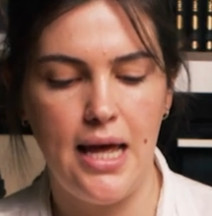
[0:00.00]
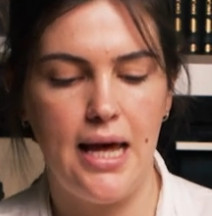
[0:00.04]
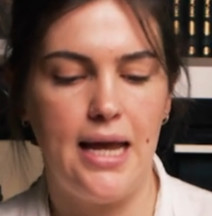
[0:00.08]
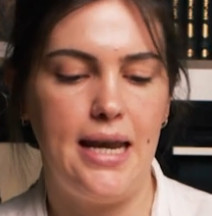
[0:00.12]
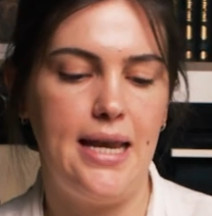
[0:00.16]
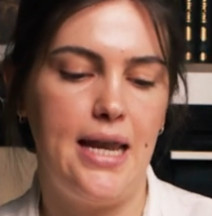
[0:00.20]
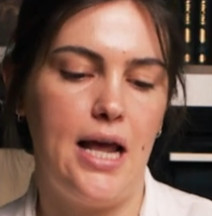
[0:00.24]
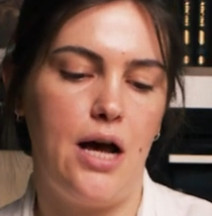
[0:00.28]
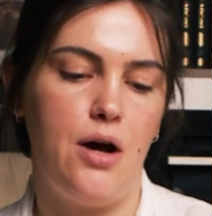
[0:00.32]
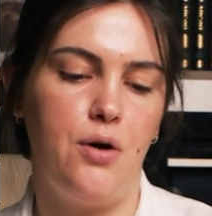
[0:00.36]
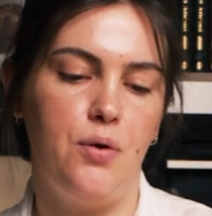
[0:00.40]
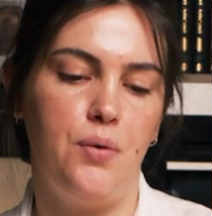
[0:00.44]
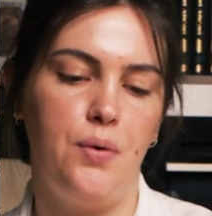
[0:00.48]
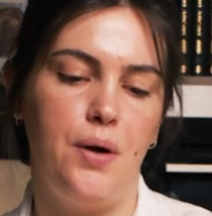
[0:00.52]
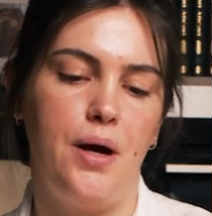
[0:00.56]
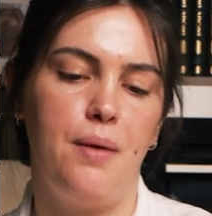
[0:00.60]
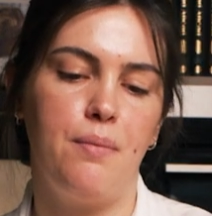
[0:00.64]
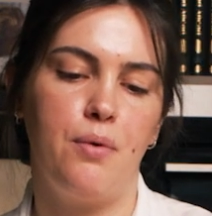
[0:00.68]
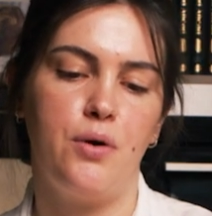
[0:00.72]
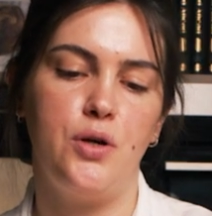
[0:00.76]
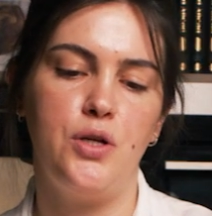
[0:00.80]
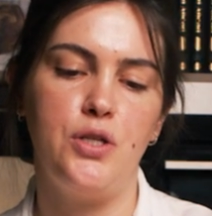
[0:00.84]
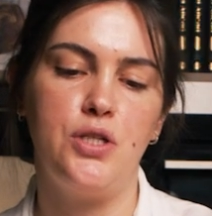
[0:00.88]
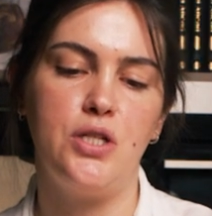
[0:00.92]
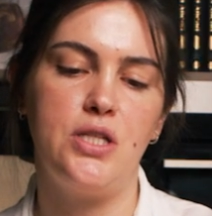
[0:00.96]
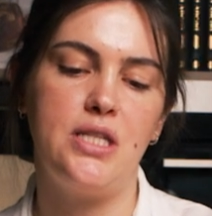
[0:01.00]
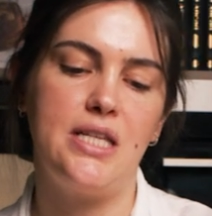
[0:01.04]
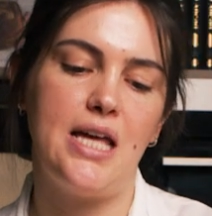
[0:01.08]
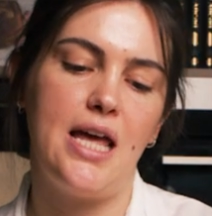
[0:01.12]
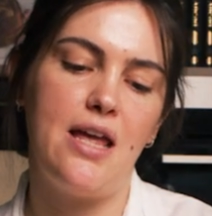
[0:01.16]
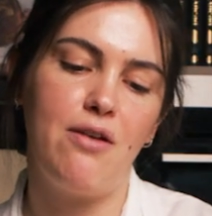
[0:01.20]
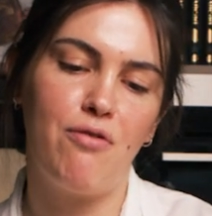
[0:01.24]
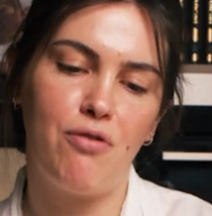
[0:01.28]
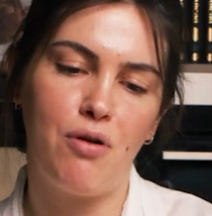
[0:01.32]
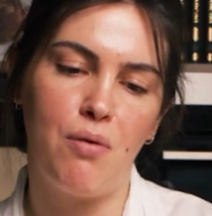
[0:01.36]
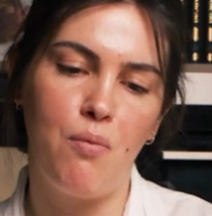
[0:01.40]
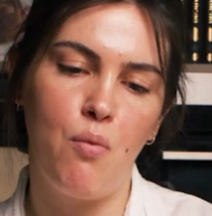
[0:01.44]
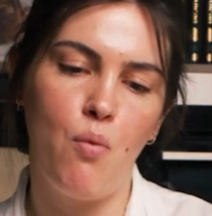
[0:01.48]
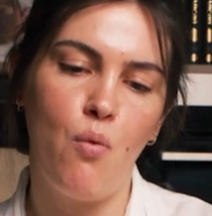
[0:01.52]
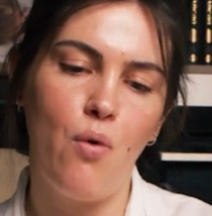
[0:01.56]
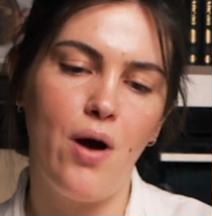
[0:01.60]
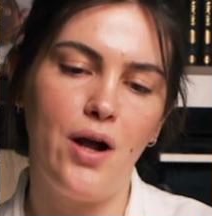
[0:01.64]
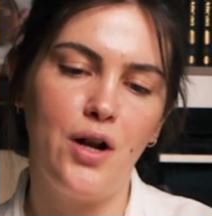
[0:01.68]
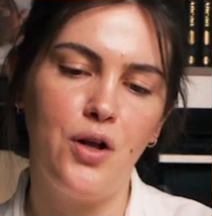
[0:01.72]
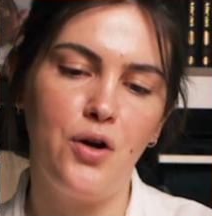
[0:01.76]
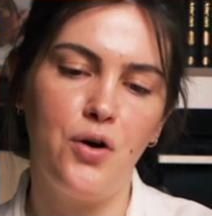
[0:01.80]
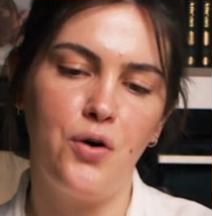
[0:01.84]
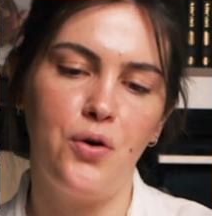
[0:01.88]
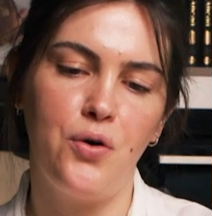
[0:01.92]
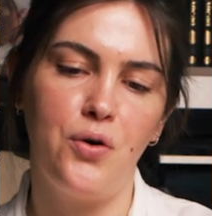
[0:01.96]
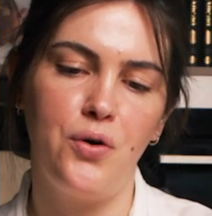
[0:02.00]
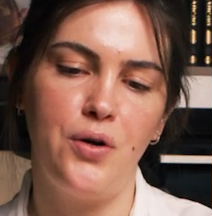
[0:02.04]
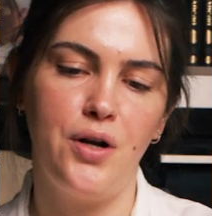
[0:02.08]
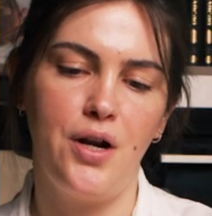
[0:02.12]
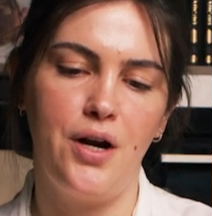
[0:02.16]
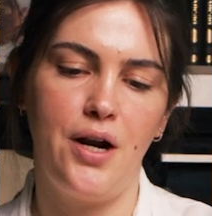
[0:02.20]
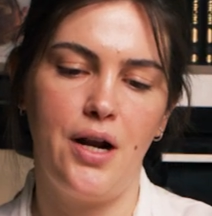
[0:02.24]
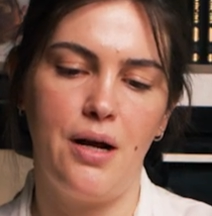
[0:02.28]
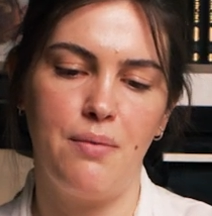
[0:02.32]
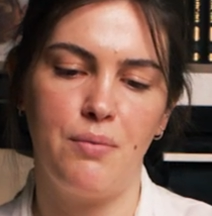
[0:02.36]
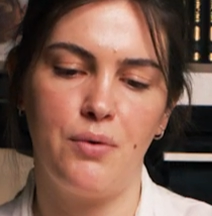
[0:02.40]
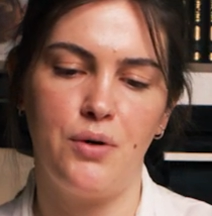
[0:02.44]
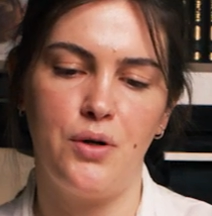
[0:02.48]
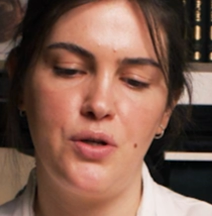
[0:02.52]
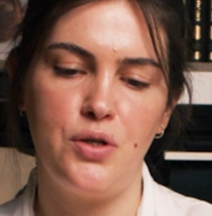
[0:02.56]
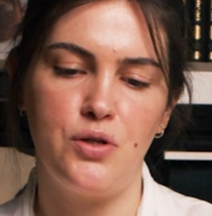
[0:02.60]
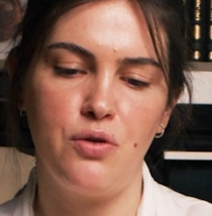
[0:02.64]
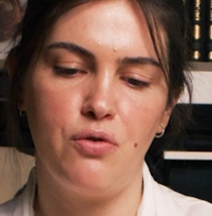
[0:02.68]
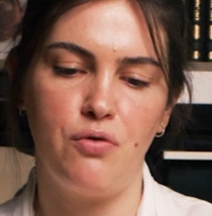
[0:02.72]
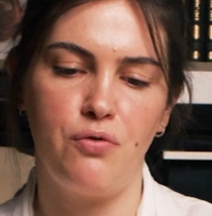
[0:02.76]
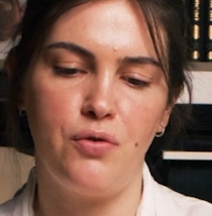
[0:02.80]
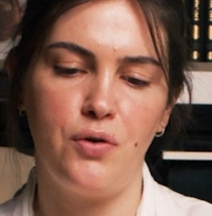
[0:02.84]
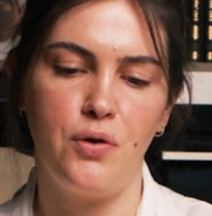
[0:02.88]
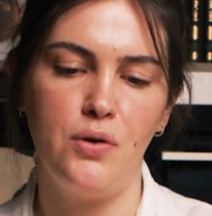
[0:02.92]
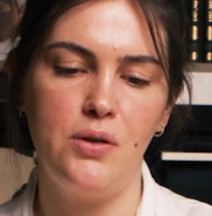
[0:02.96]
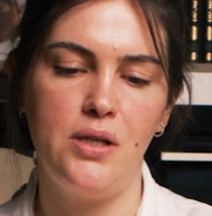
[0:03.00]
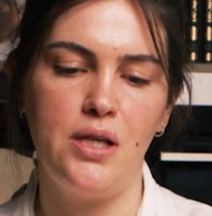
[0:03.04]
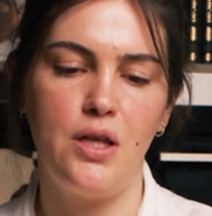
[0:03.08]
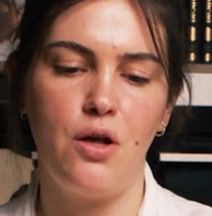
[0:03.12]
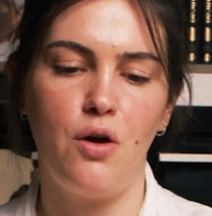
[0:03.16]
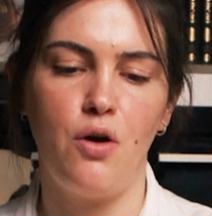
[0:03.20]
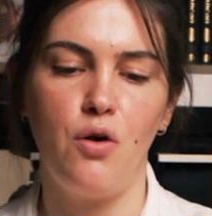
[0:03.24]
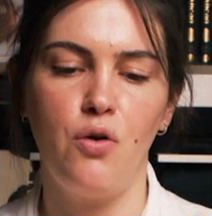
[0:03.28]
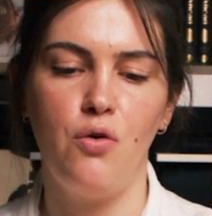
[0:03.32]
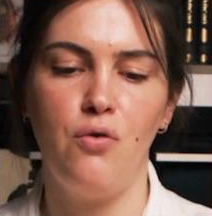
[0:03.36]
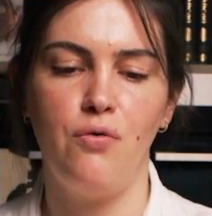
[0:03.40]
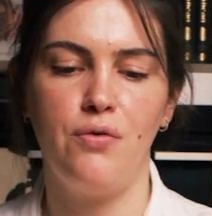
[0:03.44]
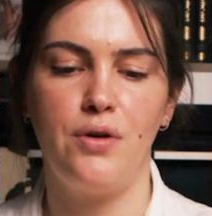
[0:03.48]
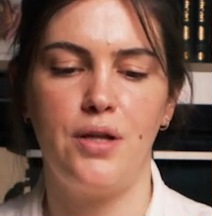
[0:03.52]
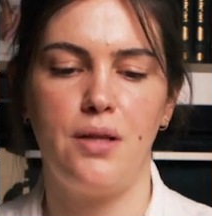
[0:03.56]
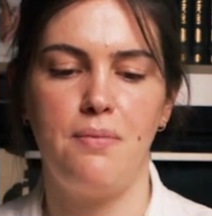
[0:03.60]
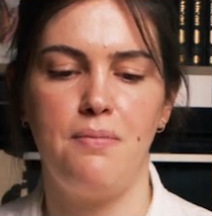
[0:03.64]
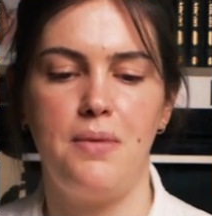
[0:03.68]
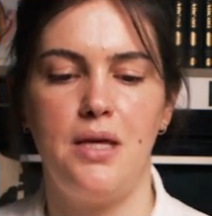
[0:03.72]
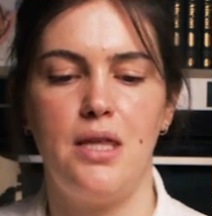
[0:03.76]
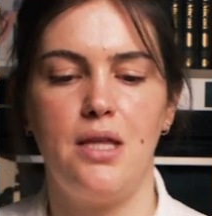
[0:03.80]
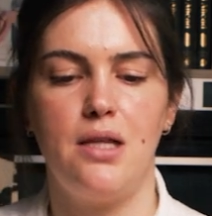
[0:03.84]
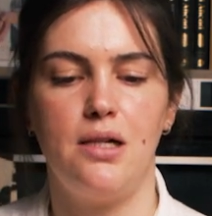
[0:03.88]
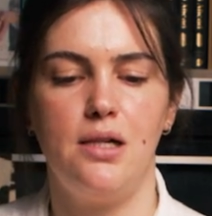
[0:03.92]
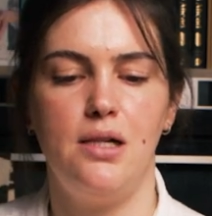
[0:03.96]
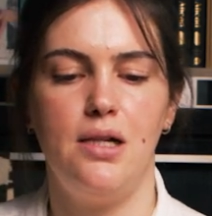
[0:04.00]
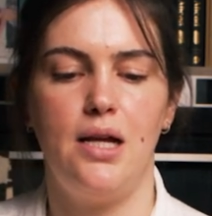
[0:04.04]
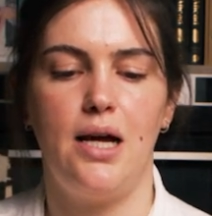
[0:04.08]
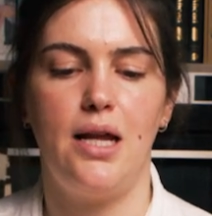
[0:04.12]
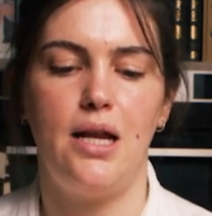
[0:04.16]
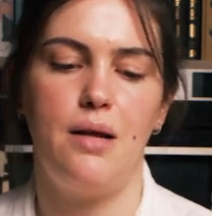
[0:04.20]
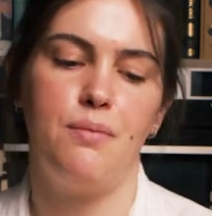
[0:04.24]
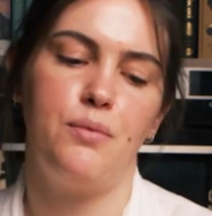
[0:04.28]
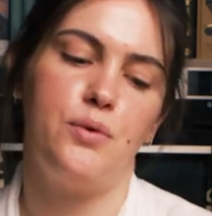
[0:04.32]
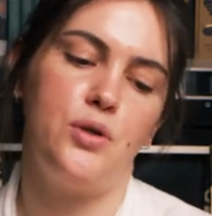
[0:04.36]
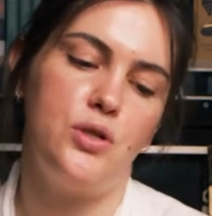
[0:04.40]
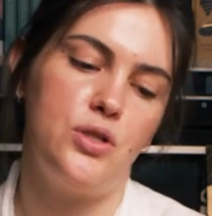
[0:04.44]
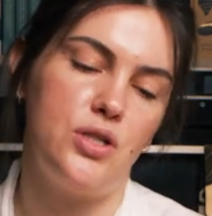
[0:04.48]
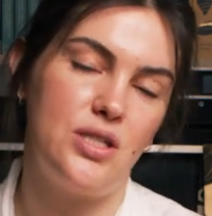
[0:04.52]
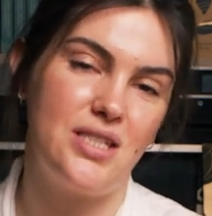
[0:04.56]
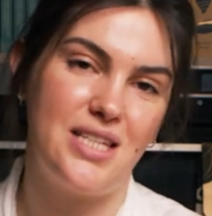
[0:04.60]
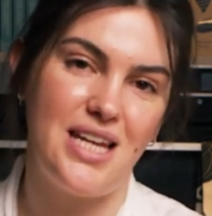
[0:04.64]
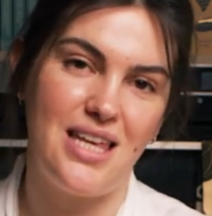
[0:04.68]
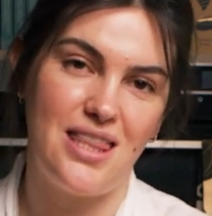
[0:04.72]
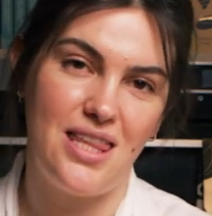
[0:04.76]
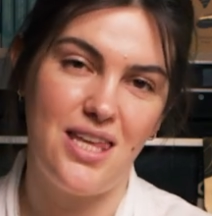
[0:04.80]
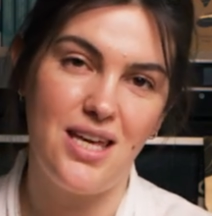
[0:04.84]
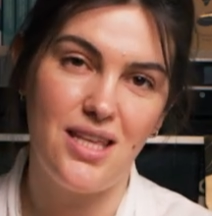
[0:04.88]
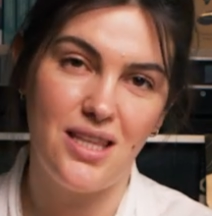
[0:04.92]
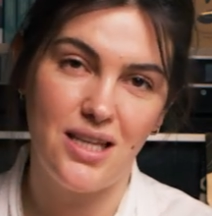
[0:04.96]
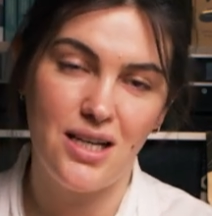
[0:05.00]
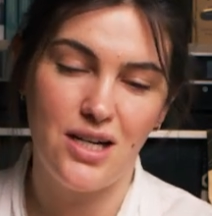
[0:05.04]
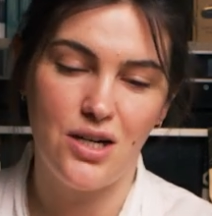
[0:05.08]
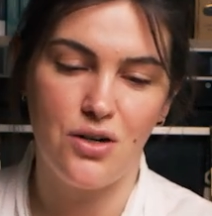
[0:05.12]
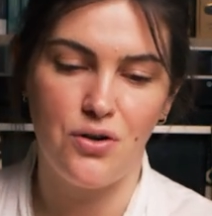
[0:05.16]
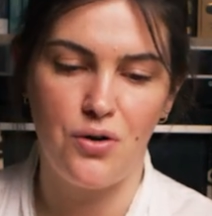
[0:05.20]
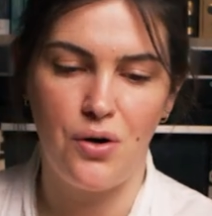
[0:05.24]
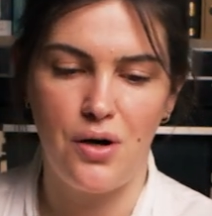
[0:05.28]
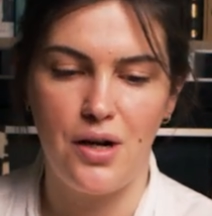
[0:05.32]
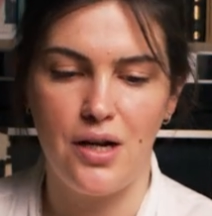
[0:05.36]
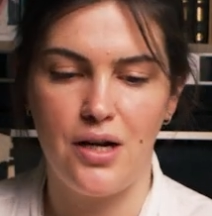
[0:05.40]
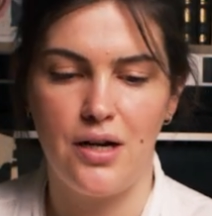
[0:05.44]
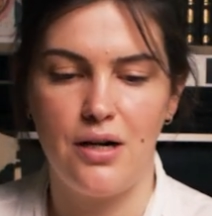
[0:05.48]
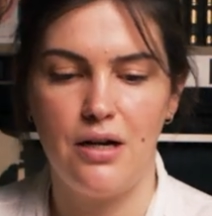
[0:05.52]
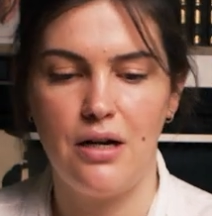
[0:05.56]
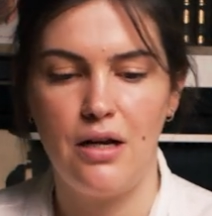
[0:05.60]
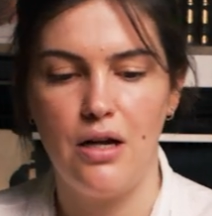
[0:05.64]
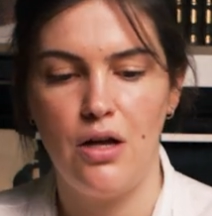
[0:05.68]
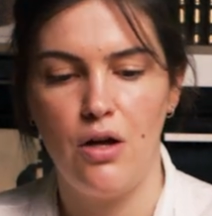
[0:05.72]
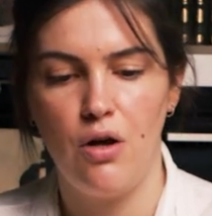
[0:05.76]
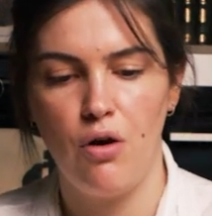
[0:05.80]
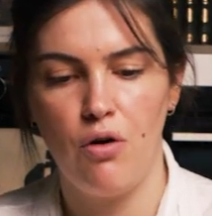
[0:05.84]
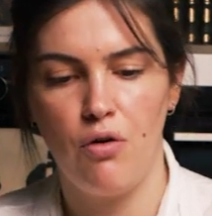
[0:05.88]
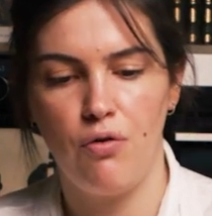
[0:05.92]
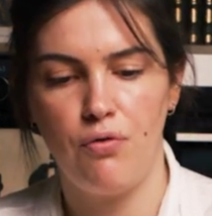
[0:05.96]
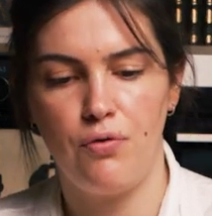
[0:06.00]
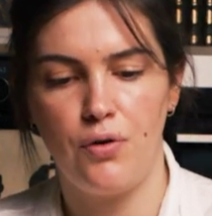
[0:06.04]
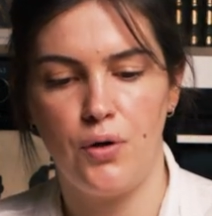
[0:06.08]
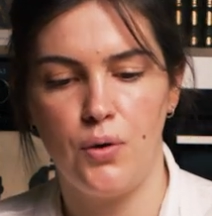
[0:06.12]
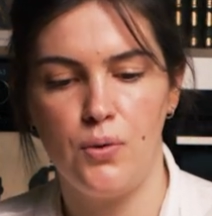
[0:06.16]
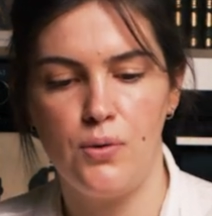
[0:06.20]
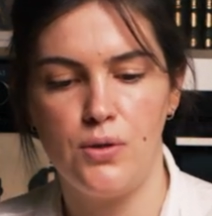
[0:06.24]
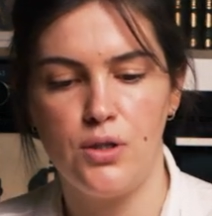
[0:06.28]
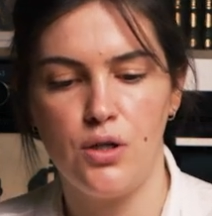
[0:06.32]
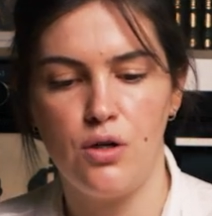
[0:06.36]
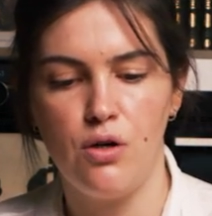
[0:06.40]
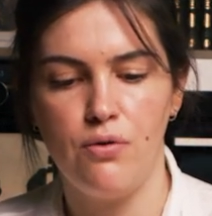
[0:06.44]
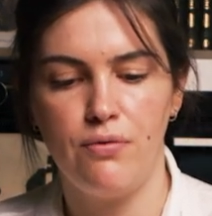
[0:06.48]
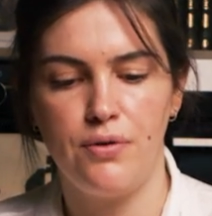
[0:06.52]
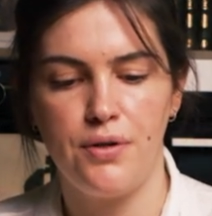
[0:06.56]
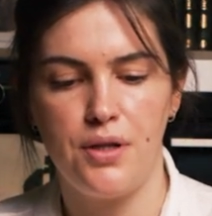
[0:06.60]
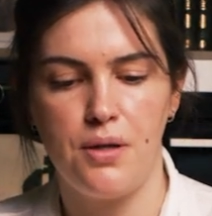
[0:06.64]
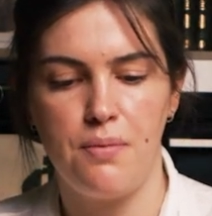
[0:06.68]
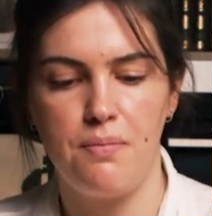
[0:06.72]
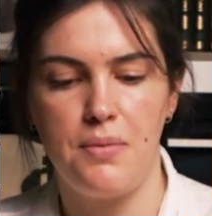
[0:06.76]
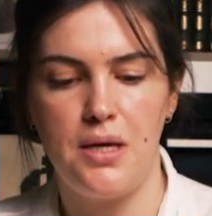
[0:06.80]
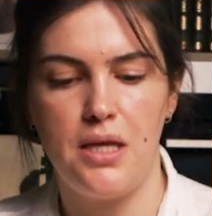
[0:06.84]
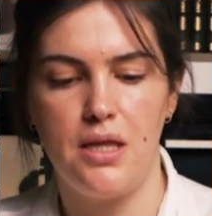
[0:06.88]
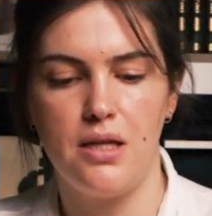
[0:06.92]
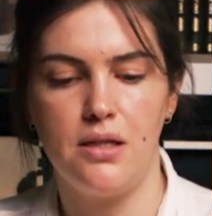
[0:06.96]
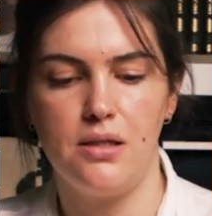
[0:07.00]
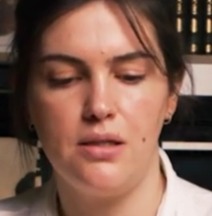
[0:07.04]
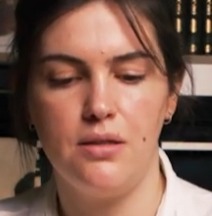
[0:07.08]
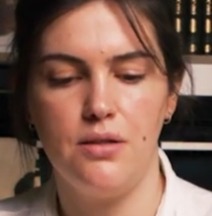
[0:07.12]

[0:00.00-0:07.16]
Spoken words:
Now I'm going to take from one corner, I'm going to fold it over the middle, and I'm going to take the other corner, fold over the middle.